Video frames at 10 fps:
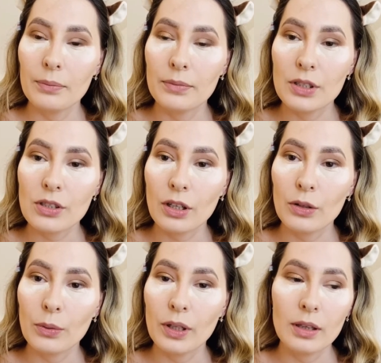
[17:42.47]

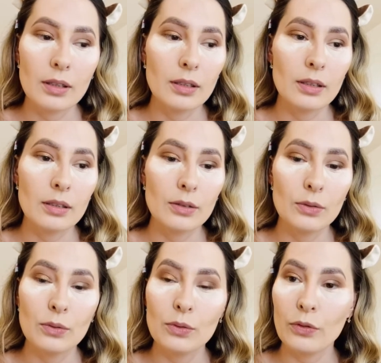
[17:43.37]
shadow in the
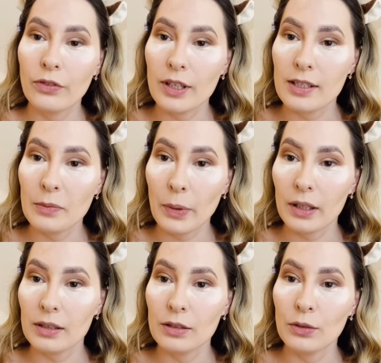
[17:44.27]
Too Faced
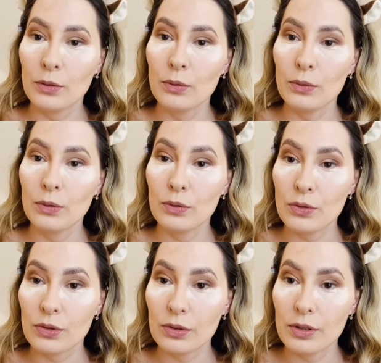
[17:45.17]
palette, the new
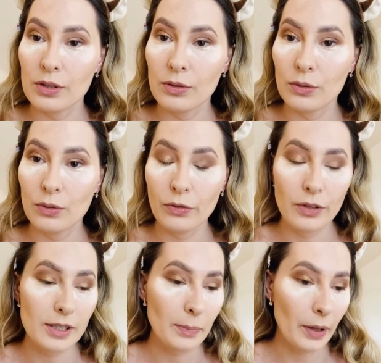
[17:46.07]
Neutrals Too
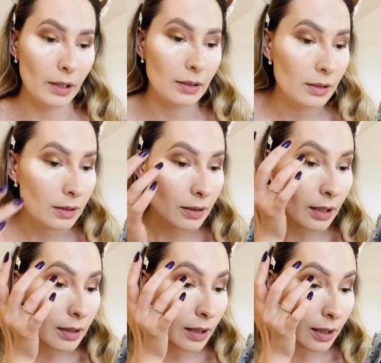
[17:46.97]
Faced palette
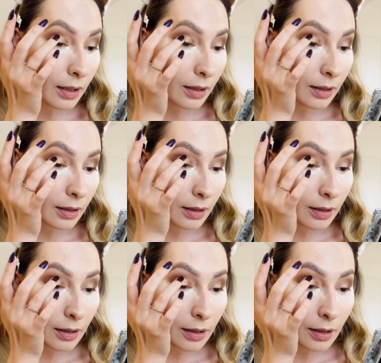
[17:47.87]
that they
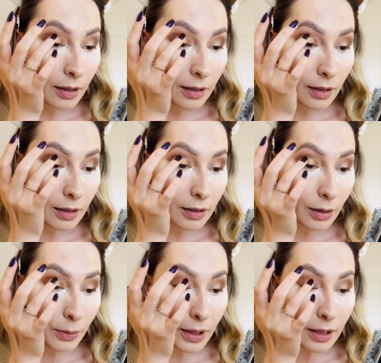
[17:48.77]

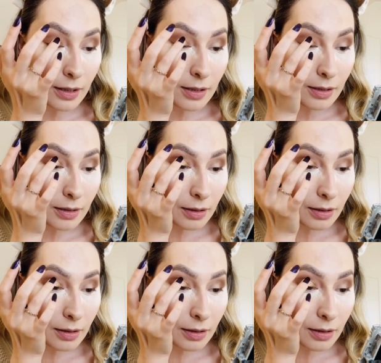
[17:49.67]
released,